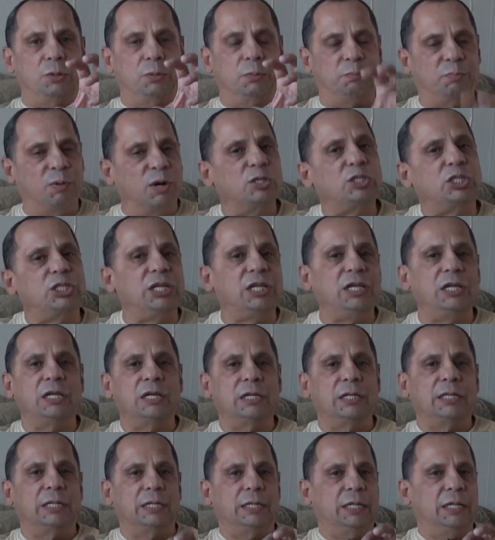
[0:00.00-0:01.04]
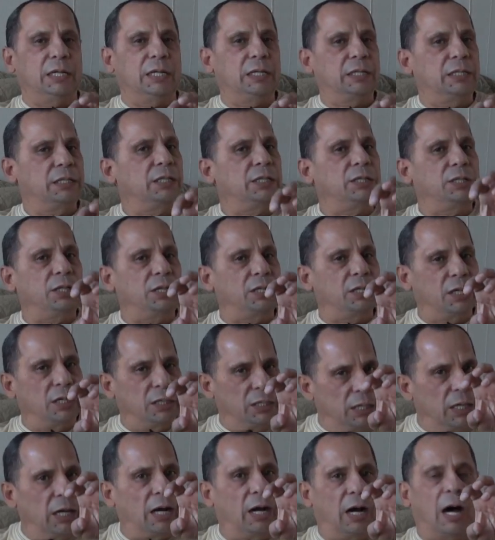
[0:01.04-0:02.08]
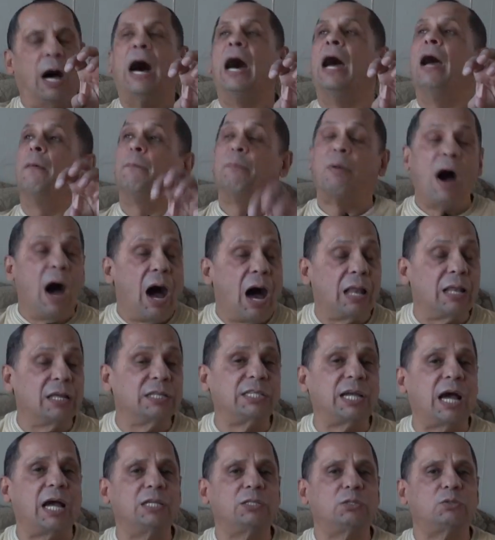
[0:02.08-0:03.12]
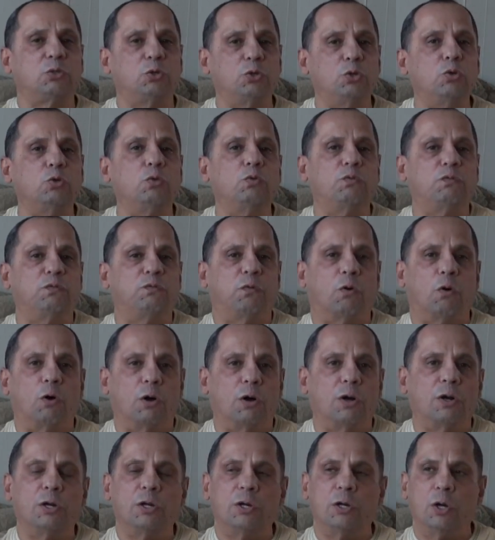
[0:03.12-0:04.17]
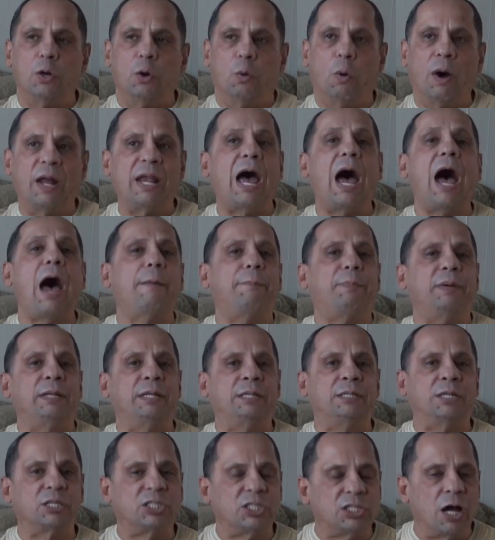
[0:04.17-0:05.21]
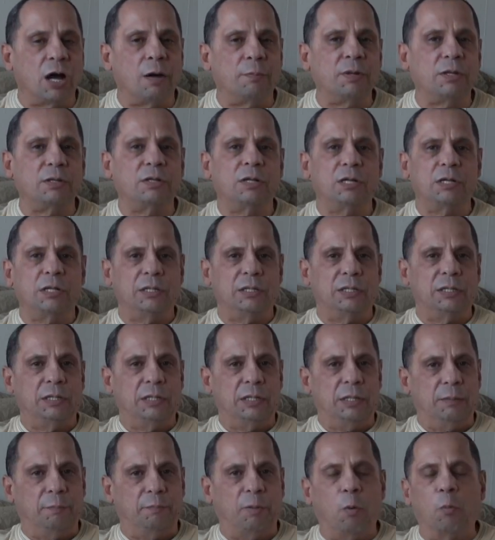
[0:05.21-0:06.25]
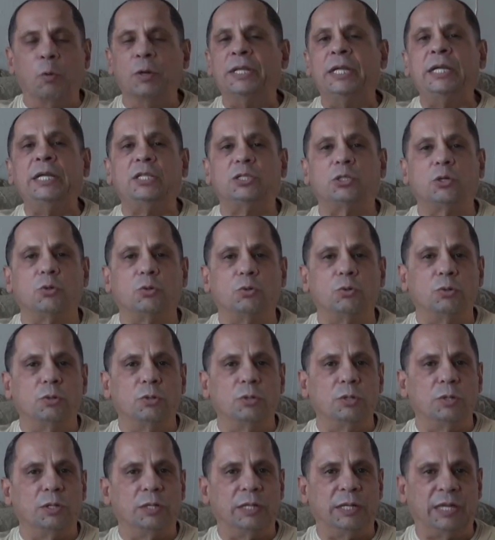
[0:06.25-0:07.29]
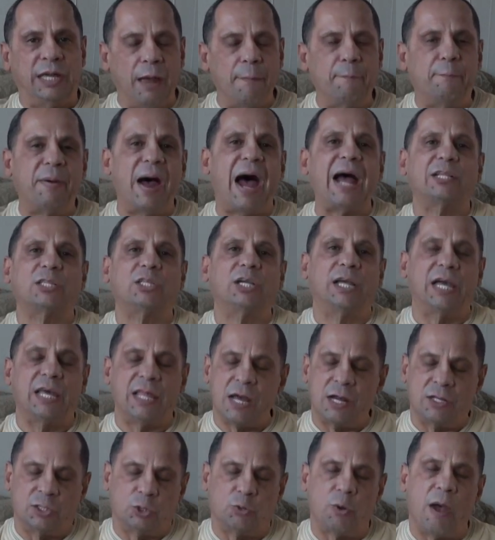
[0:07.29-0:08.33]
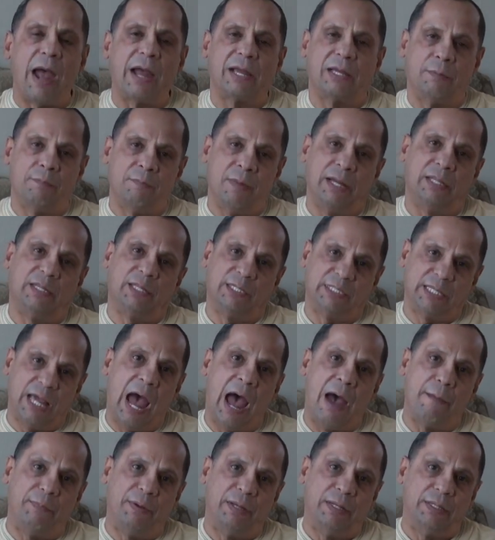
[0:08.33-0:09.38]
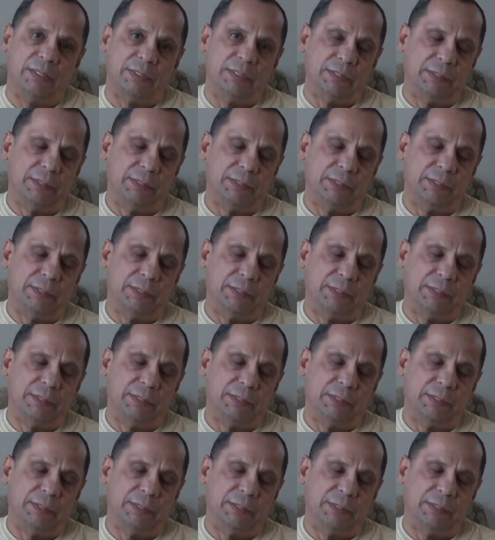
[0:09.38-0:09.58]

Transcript: Butchie, I apologize to you for what happened in the summer, but we need to get back together on track and make this happen.